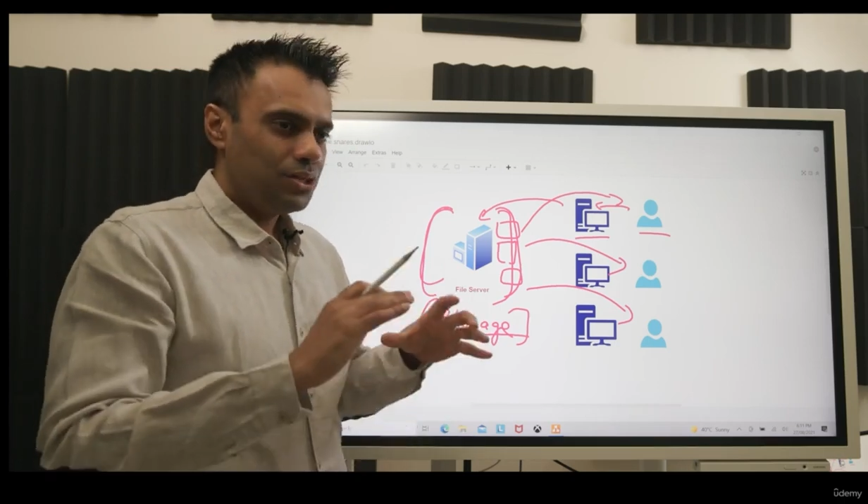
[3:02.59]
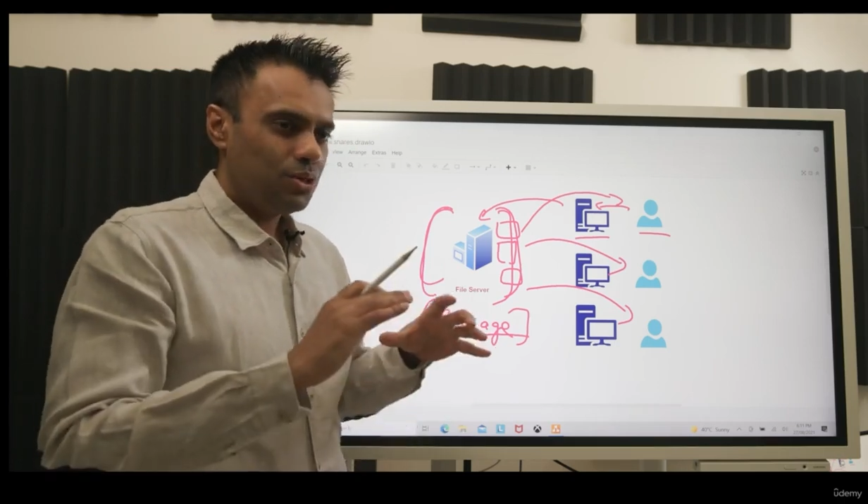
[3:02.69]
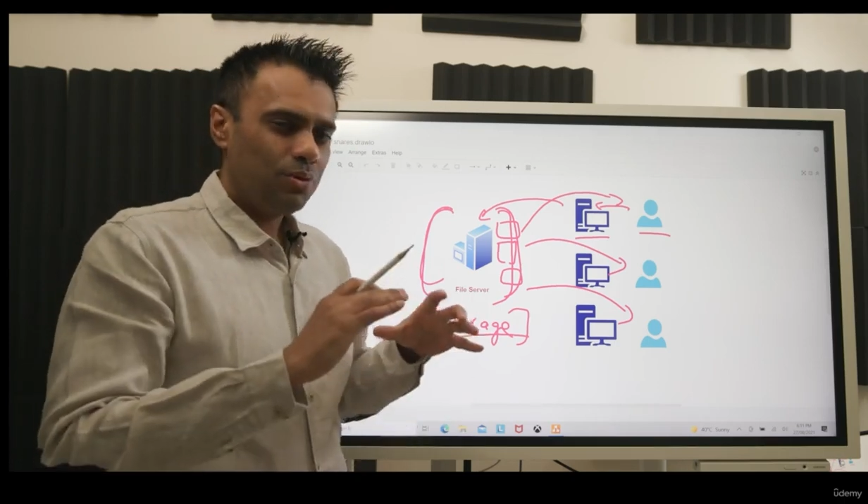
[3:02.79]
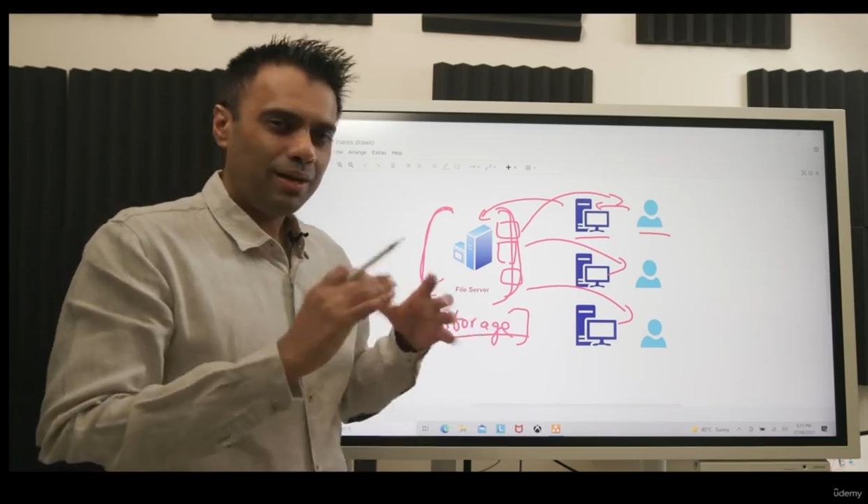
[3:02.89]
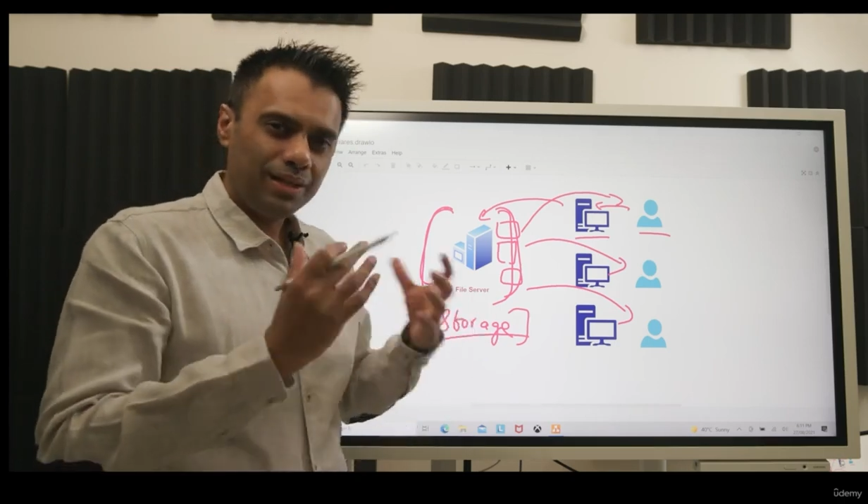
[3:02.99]

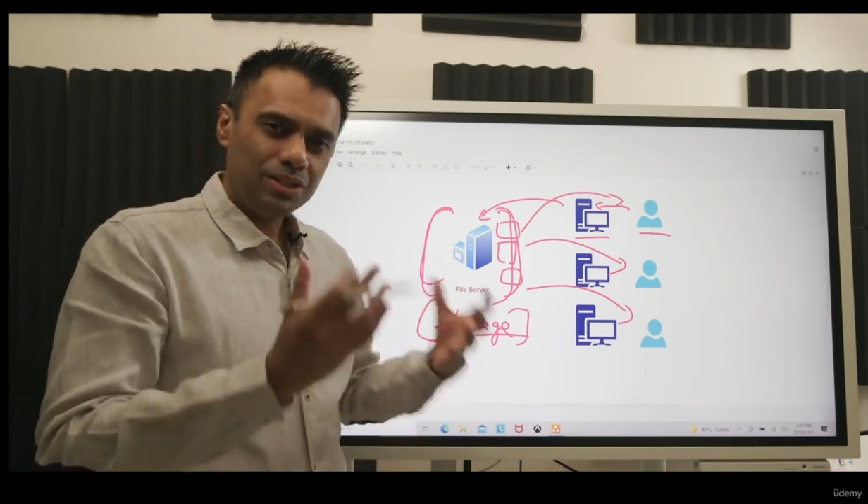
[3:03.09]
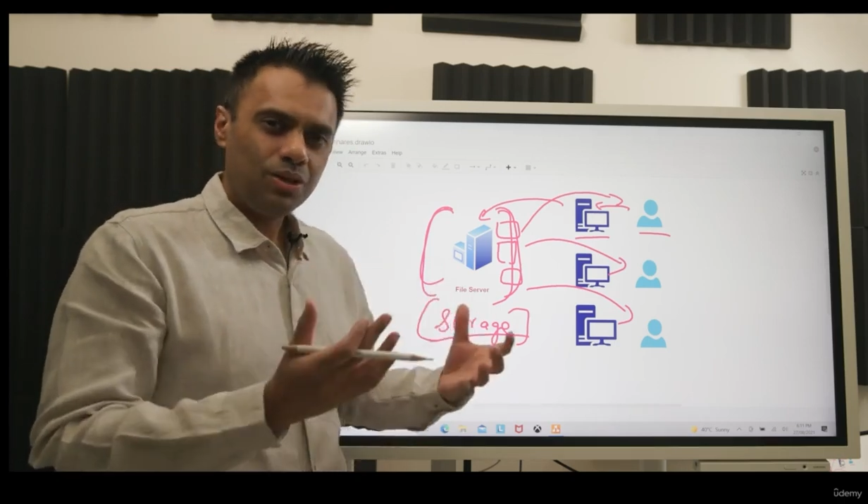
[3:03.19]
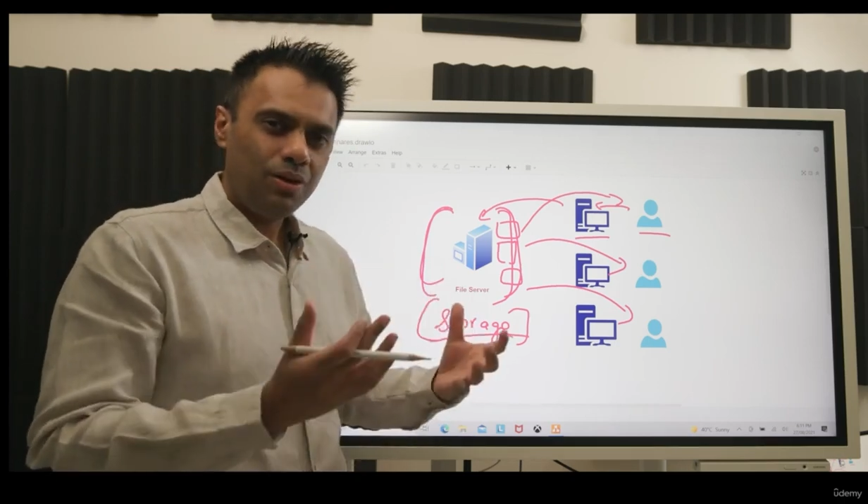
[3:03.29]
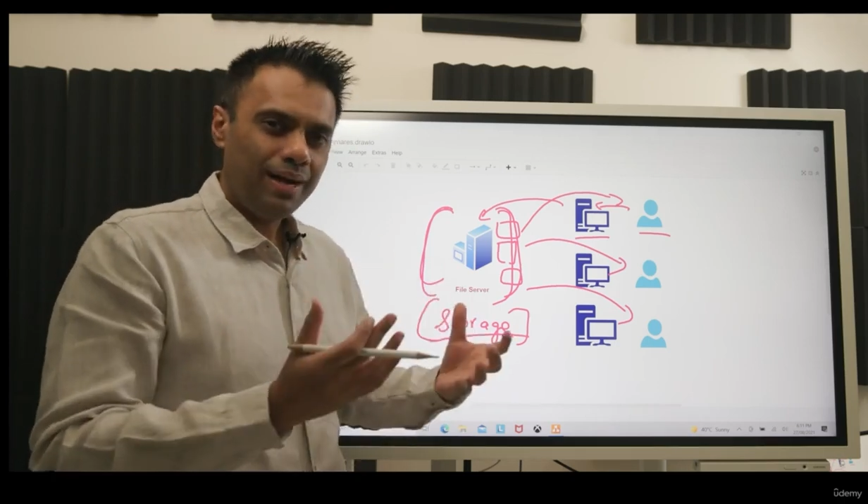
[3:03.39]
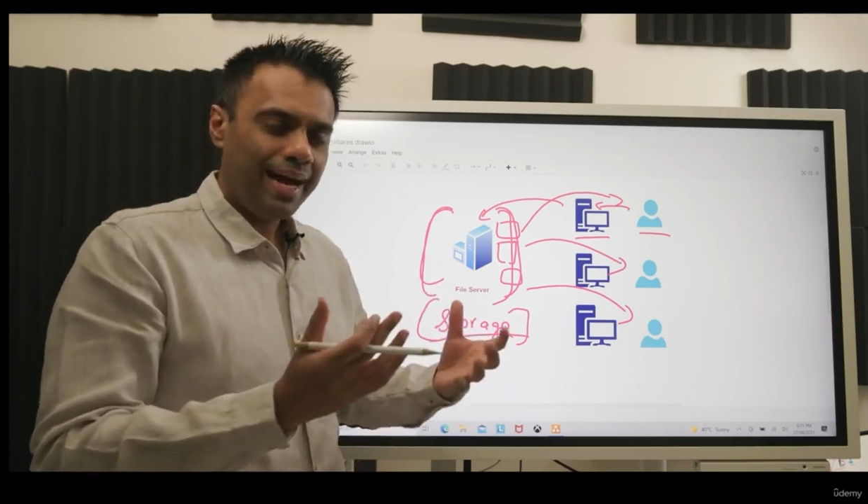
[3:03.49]
So
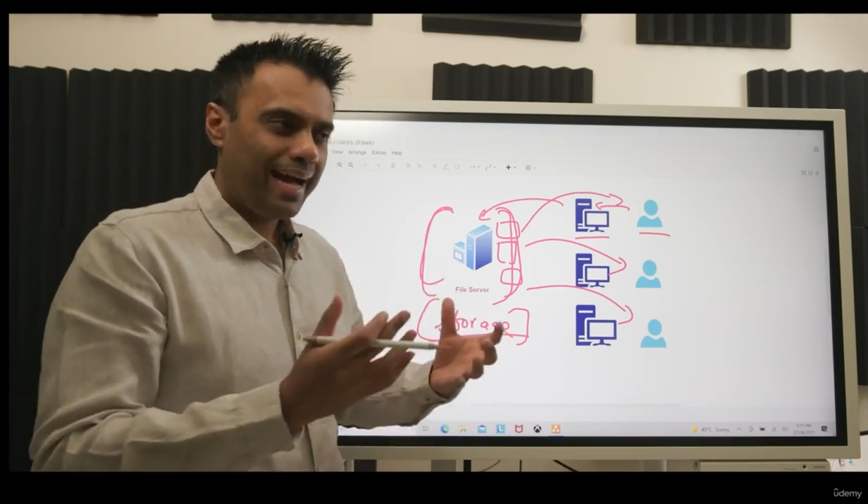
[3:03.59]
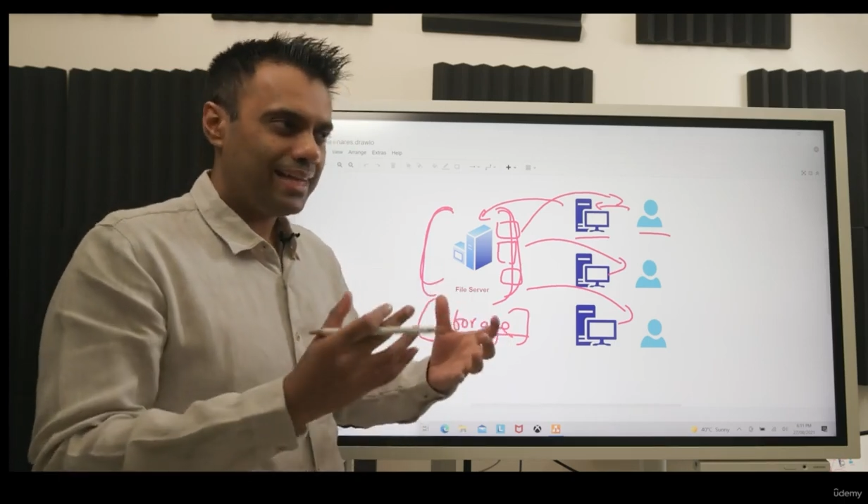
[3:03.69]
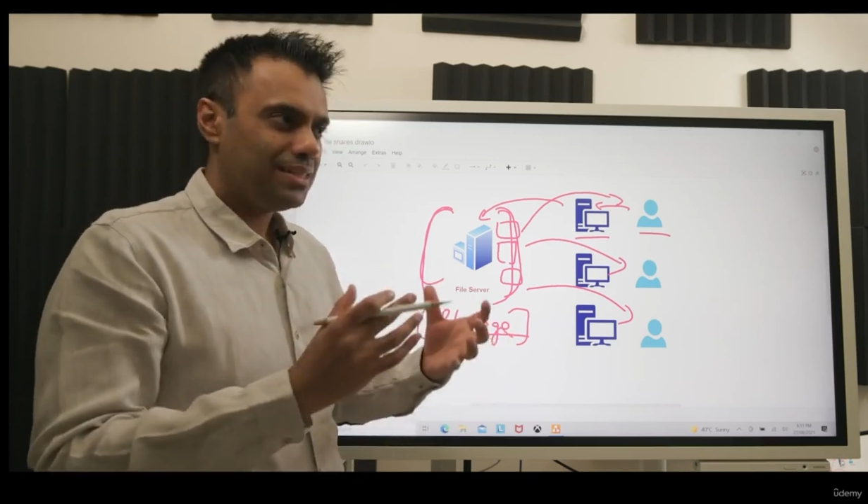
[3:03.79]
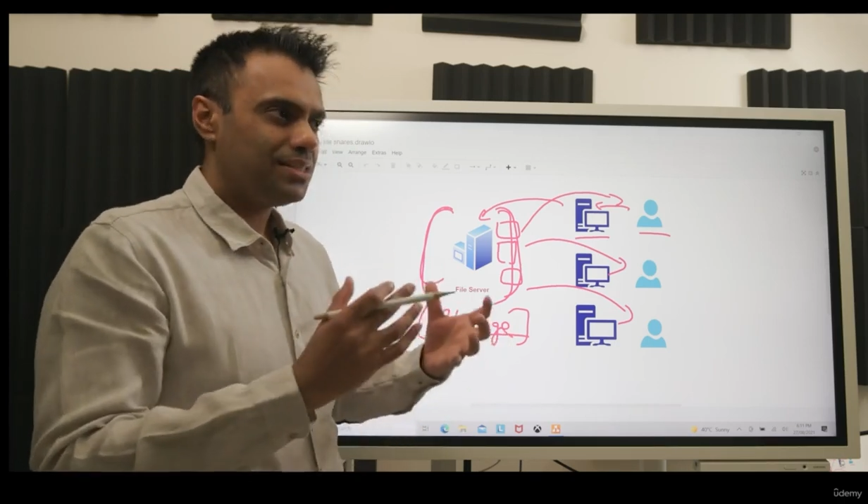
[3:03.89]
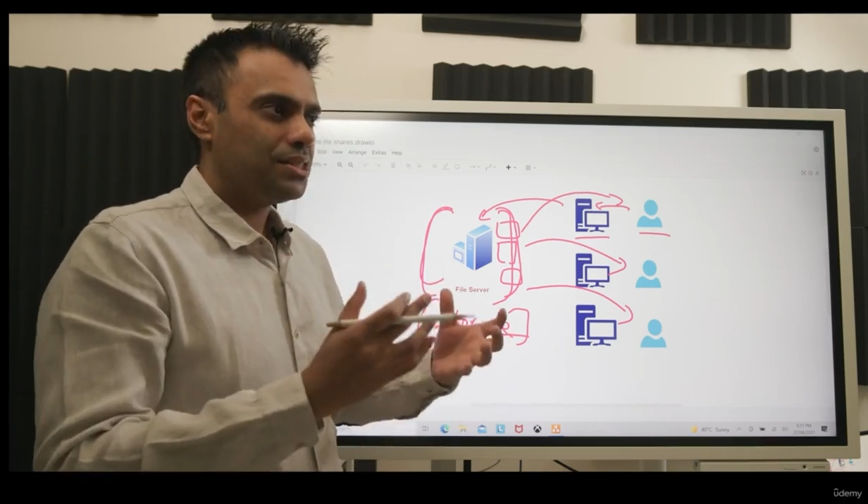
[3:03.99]
Azure has the